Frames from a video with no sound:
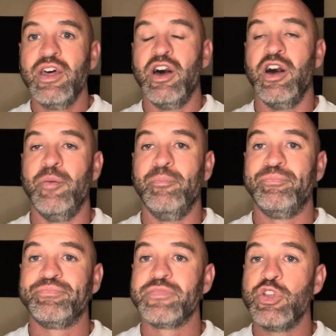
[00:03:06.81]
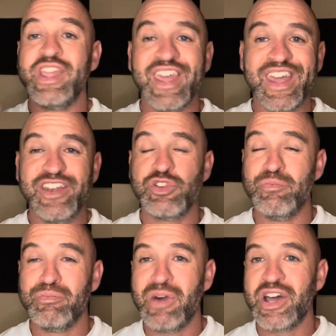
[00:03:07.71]
Um, you can get into
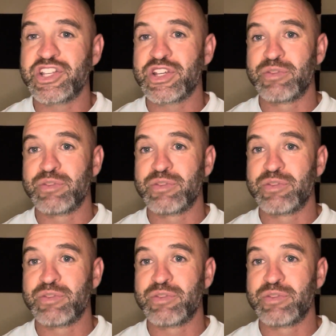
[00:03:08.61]
much,